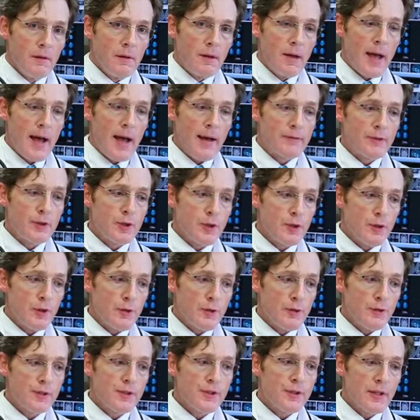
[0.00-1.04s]

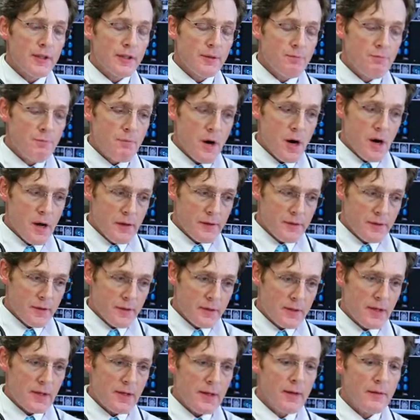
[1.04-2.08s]
After 6
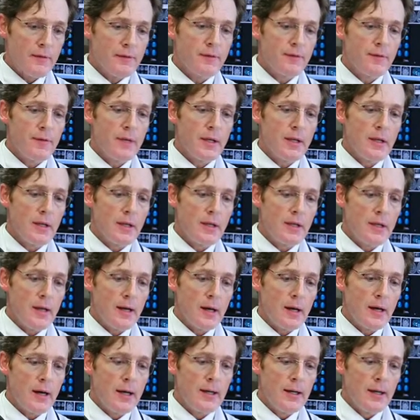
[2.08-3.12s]
months, if the
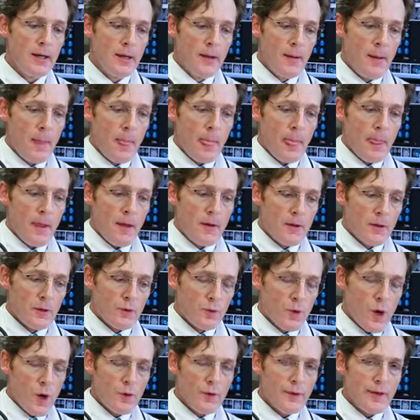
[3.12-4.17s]

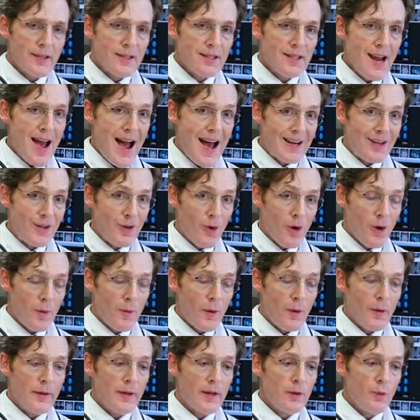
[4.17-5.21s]
growth is not
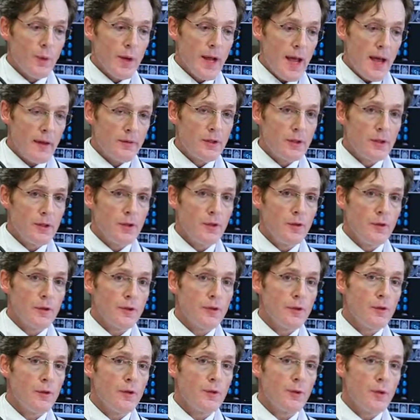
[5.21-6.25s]
normal, then we have to do the
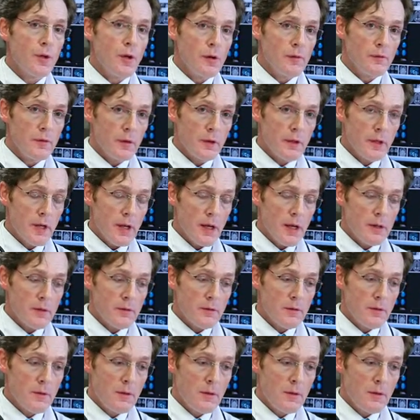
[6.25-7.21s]
surgery over again.